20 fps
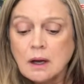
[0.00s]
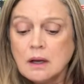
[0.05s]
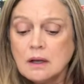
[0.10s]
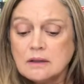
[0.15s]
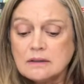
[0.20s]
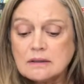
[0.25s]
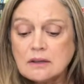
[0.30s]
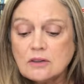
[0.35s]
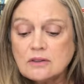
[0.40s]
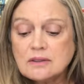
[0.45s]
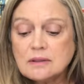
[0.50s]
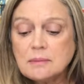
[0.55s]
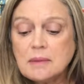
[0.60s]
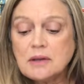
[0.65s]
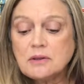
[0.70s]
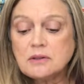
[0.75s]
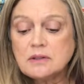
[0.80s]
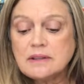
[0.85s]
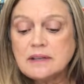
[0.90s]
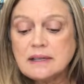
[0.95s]
So some
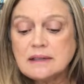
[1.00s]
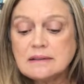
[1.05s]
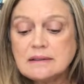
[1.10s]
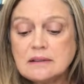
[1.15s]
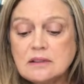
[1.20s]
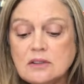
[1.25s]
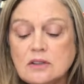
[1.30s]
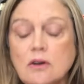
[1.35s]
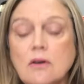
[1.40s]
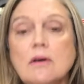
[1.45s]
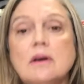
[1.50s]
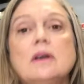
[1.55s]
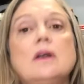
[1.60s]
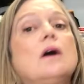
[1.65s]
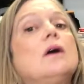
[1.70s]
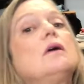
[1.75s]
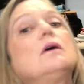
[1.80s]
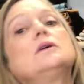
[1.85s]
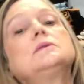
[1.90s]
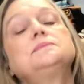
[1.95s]
other things that are going
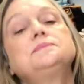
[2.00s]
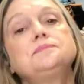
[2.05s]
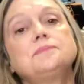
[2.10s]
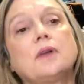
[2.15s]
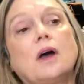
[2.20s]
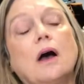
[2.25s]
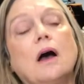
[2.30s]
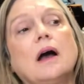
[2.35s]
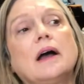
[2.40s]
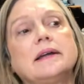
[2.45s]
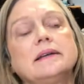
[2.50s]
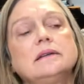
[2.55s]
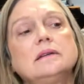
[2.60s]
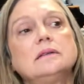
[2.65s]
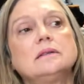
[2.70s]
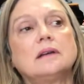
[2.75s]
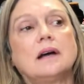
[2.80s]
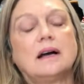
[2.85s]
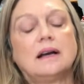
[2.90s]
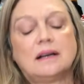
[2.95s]
on,
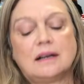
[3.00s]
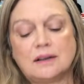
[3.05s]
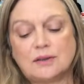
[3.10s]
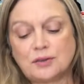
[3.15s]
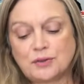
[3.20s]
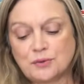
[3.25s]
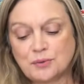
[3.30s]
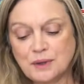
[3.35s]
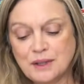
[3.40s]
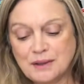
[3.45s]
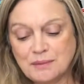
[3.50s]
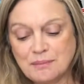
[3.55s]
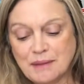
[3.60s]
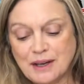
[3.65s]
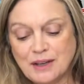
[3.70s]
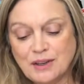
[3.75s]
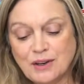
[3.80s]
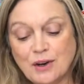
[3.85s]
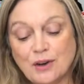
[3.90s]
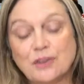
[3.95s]
I was reading my
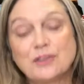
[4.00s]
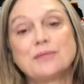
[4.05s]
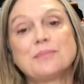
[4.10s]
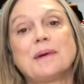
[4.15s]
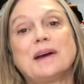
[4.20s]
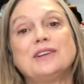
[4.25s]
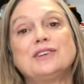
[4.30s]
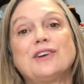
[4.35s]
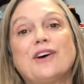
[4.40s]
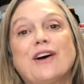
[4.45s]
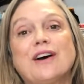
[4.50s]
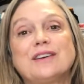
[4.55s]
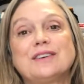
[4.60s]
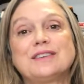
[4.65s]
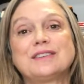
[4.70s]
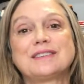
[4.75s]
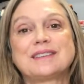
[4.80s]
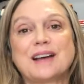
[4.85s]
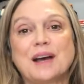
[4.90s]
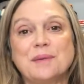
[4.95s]
notes. My
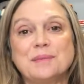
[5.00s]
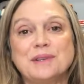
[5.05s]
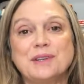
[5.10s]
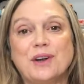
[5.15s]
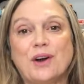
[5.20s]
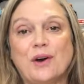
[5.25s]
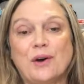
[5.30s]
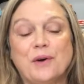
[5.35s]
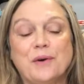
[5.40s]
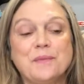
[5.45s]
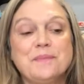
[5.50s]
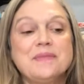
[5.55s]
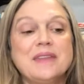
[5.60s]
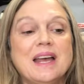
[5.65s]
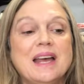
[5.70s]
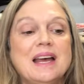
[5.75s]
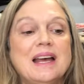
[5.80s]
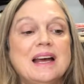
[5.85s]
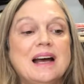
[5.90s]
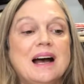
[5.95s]
daughter's coming home.
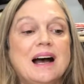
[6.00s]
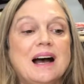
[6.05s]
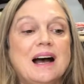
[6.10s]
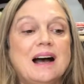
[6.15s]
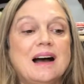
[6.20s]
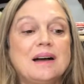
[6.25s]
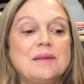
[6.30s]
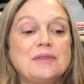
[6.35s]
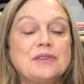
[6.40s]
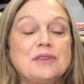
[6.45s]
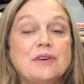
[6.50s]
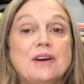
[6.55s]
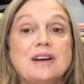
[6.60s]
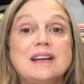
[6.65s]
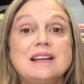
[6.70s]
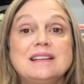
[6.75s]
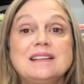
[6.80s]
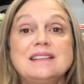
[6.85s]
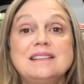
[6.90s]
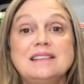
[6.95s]
So I'll
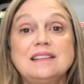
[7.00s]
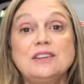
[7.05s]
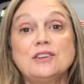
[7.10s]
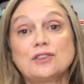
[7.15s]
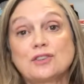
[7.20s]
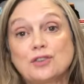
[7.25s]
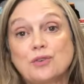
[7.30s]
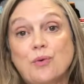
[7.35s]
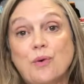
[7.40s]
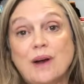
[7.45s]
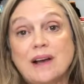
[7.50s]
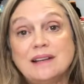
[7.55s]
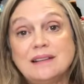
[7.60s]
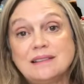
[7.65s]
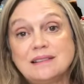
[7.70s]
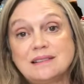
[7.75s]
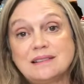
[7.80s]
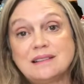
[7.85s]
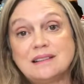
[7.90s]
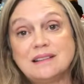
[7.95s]
get to see her
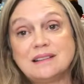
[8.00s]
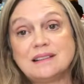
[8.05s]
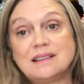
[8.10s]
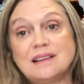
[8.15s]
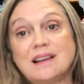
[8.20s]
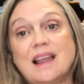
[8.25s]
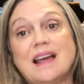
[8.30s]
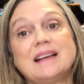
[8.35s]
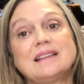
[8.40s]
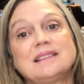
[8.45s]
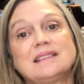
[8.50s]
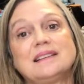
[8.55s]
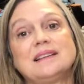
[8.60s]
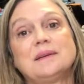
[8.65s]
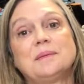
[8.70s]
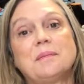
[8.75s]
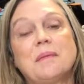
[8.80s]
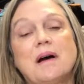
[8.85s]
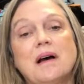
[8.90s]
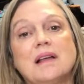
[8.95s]
twice in less than a
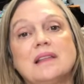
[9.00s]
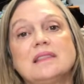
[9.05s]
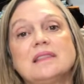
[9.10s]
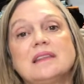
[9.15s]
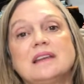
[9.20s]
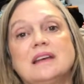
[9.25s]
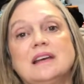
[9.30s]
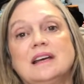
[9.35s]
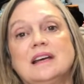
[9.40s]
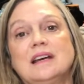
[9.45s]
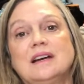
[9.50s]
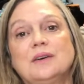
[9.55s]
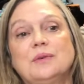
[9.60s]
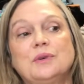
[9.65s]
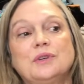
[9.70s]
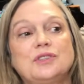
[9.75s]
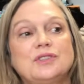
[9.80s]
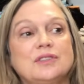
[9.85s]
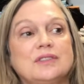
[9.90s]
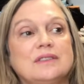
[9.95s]
month,
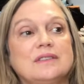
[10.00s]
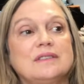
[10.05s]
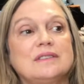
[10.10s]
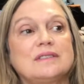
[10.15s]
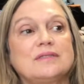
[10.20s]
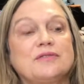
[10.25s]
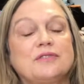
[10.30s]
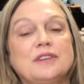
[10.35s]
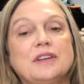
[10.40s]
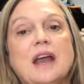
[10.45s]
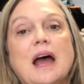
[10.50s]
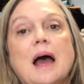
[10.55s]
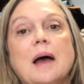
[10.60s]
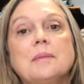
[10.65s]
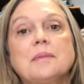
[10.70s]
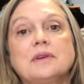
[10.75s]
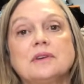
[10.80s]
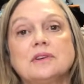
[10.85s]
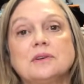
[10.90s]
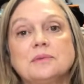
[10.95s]
which is
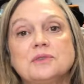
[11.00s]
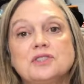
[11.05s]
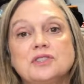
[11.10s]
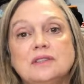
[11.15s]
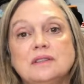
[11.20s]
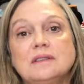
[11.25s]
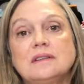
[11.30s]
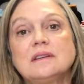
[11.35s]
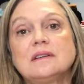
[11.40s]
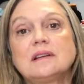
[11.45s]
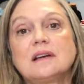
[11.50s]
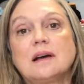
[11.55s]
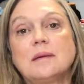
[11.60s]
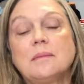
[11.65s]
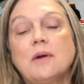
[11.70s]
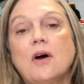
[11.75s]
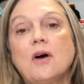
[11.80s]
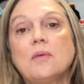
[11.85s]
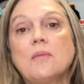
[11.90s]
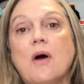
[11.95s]
phenomenal. But she's going to come
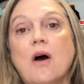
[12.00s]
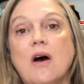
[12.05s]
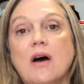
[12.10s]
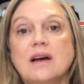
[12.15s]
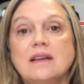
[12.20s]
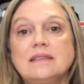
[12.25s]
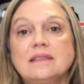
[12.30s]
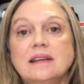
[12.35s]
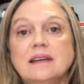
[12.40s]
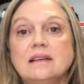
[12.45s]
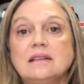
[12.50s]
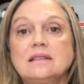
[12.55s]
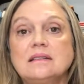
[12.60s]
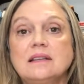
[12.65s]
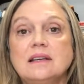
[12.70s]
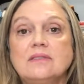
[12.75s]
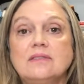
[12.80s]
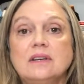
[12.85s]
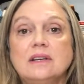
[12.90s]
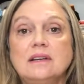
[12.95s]
home on
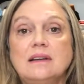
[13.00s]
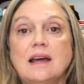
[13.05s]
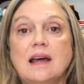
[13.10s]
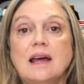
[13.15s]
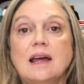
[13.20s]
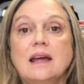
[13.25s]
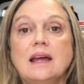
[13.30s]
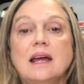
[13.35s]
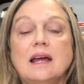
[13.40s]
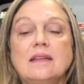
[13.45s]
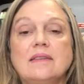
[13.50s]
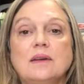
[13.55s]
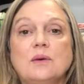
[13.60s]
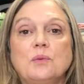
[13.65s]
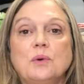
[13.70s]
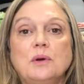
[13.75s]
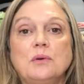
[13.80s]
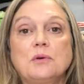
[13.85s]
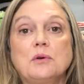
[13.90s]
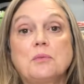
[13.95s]
Thanksgiving Day, and then
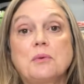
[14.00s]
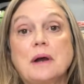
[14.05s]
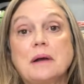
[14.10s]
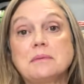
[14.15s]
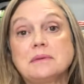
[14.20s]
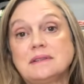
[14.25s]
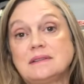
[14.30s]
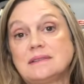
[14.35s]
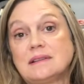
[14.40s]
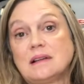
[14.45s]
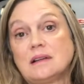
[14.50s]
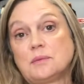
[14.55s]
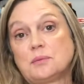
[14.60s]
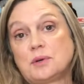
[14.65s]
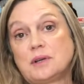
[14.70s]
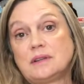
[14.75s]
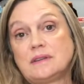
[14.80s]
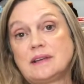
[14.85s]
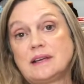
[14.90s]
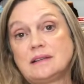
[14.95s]
we will probably
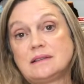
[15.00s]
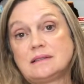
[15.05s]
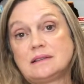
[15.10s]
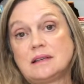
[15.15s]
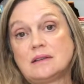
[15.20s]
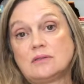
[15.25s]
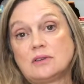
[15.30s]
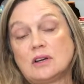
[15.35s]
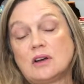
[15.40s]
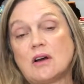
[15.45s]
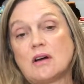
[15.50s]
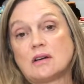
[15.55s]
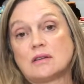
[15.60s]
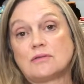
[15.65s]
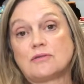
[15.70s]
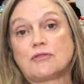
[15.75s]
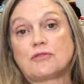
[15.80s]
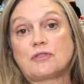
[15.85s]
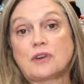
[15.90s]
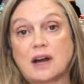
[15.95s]
celebrate Thanksgiving on
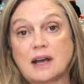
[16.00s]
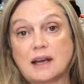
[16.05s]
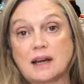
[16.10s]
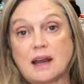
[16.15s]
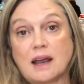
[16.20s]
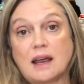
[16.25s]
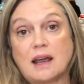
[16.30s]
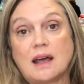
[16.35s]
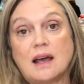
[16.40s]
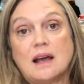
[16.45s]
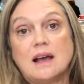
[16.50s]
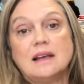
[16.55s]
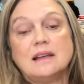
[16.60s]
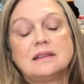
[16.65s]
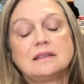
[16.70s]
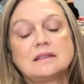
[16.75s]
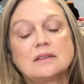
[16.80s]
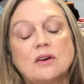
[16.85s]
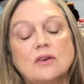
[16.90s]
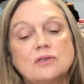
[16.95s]
Friday.
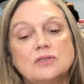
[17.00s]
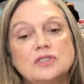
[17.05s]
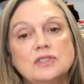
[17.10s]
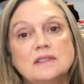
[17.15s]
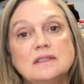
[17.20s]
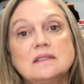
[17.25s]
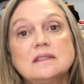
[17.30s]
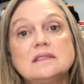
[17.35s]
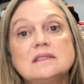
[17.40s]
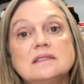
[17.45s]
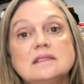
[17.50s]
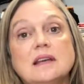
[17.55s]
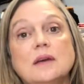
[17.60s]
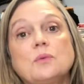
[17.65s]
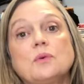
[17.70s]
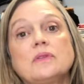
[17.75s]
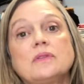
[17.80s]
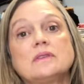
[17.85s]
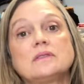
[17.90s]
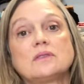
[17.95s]
So she's going to stay
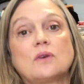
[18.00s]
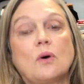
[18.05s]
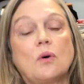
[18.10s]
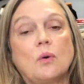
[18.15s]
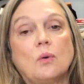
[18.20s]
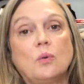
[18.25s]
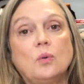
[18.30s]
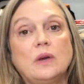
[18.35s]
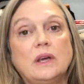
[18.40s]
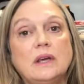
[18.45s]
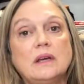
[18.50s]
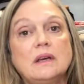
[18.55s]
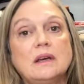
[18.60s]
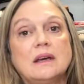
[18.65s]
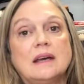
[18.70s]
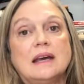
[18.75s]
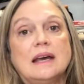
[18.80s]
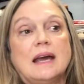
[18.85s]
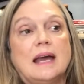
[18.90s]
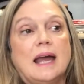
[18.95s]
with us a whole week
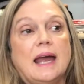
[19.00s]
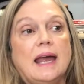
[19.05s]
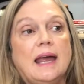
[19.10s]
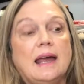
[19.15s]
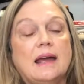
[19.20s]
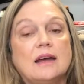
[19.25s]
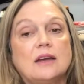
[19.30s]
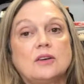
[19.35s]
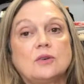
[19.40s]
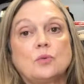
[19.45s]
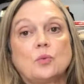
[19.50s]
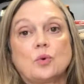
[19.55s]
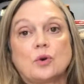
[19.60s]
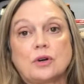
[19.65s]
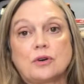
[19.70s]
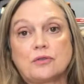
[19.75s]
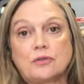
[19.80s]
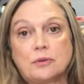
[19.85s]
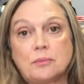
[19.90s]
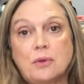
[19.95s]
and
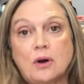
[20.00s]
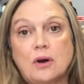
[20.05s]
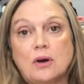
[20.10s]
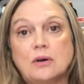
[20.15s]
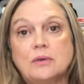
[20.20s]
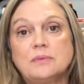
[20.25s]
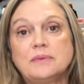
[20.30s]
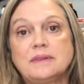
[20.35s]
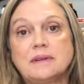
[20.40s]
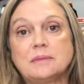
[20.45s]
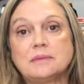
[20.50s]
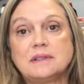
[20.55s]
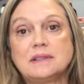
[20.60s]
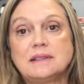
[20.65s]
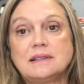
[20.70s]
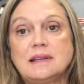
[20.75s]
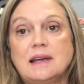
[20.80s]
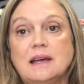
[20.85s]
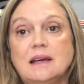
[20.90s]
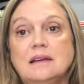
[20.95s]
work from home some of the
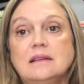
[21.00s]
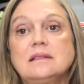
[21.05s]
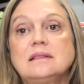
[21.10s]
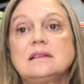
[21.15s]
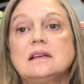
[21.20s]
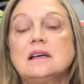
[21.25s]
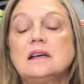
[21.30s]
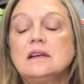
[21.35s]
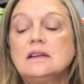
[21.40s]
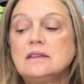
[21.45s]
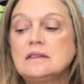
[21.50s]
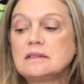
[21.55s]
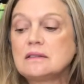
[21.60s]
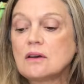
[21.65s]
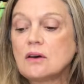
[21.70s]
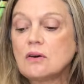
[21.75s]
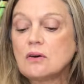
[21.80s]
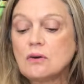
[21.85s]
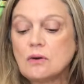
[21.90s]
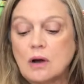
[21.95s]
days.
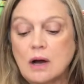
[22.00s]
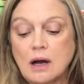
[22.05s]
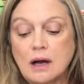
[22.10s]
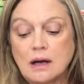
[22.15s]
So